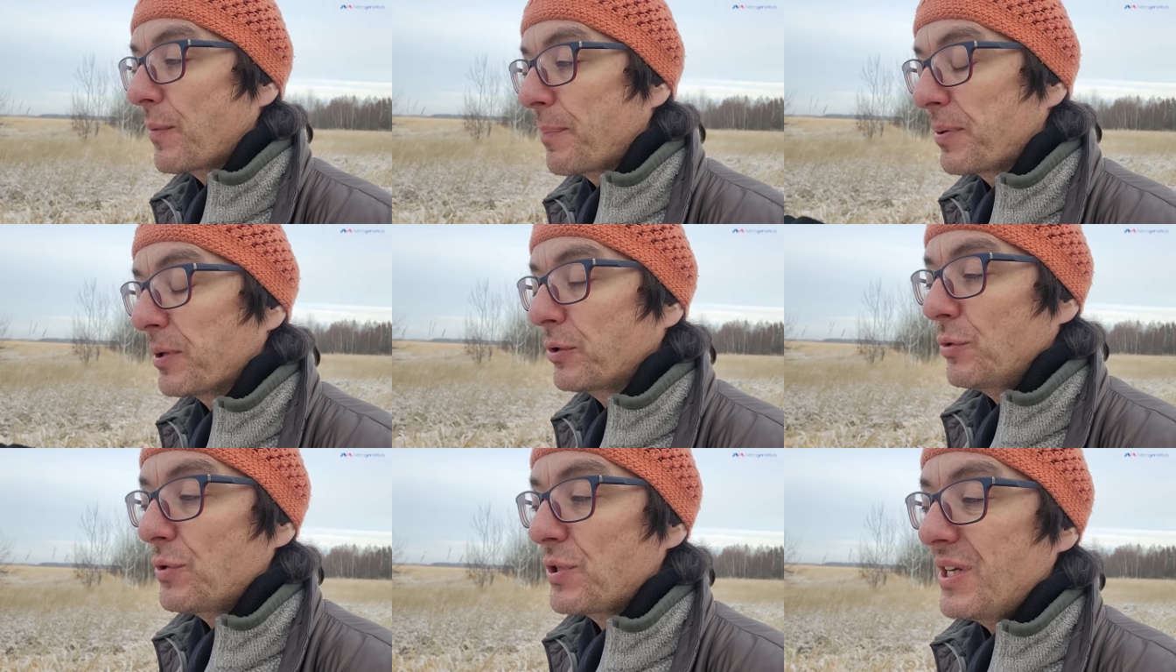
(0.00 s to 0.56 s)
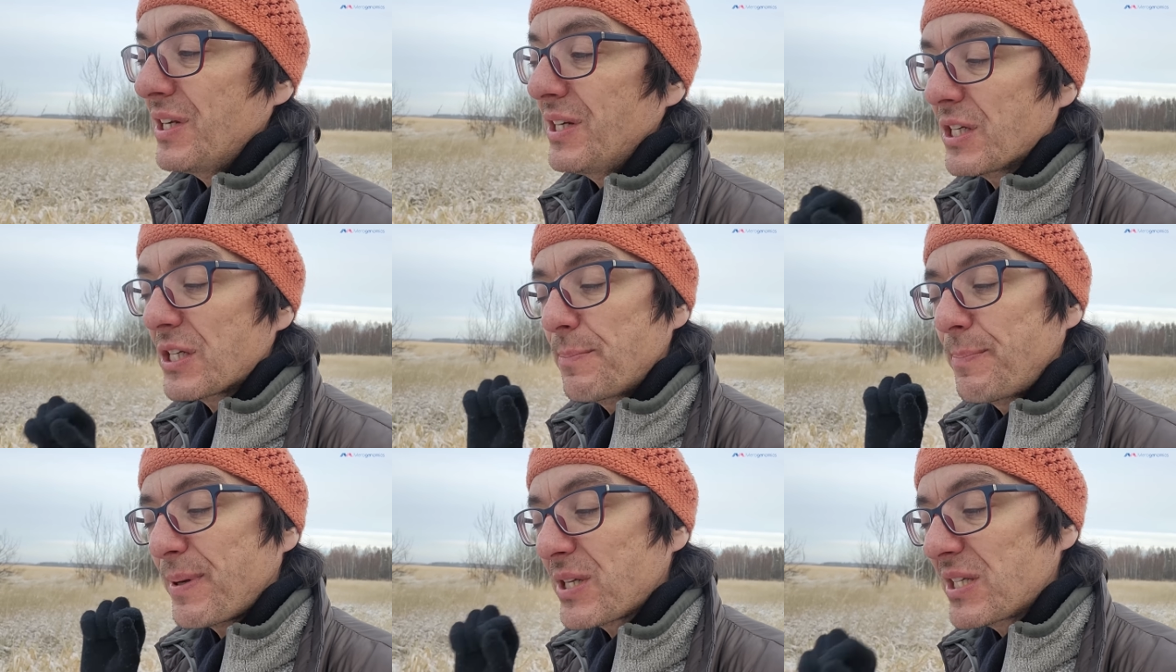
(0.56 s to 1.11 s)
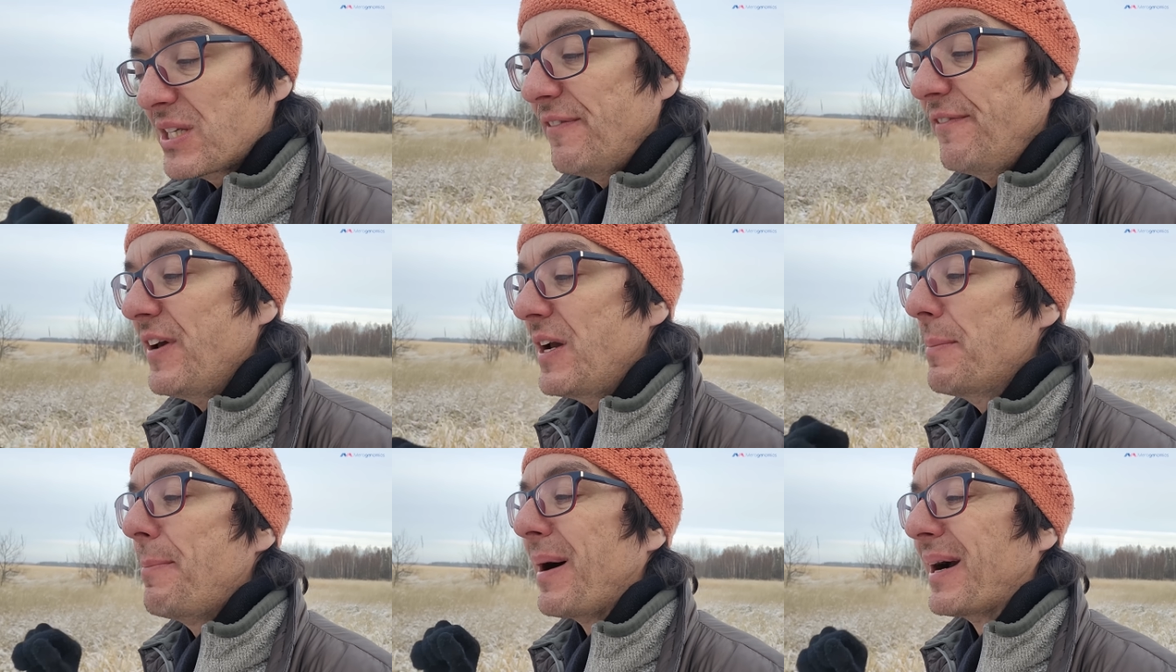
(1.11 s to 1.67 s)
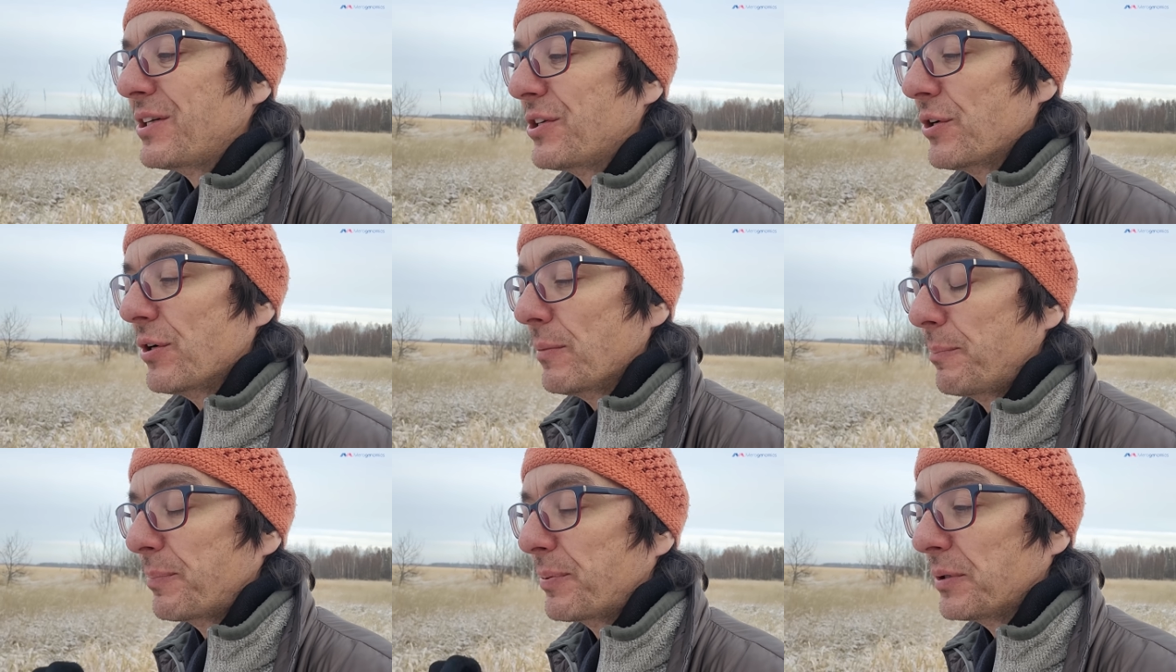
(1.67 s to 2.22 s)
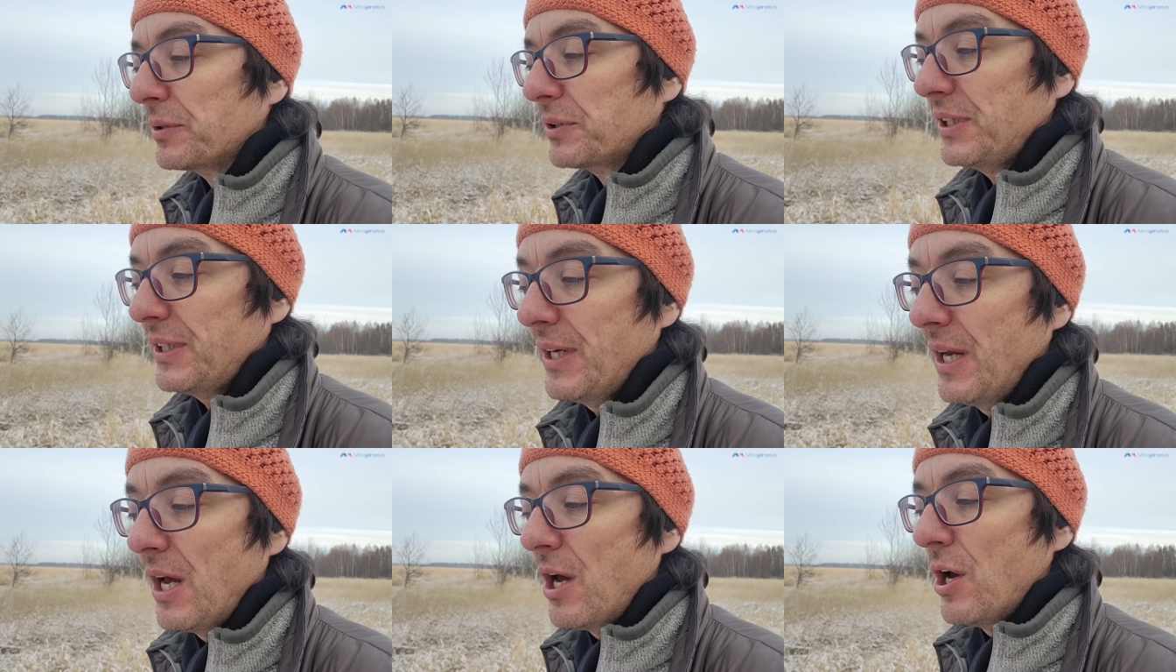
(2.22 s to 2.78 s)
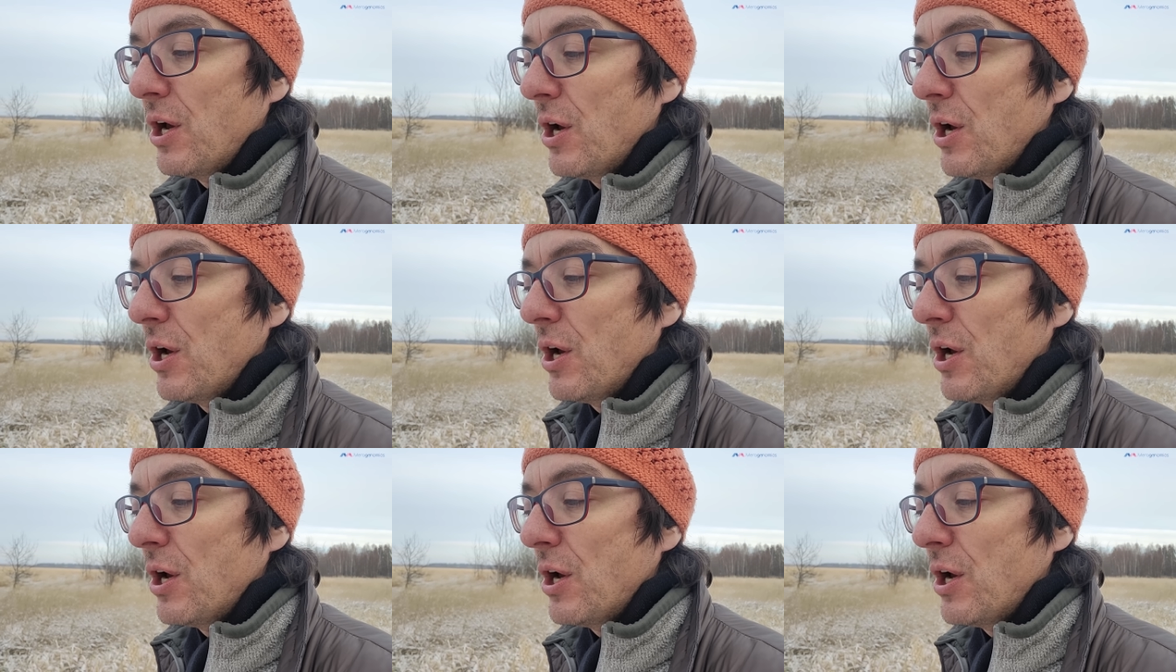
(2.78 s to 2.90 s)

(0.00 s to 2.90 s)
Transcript: were producing this specific bacterial protein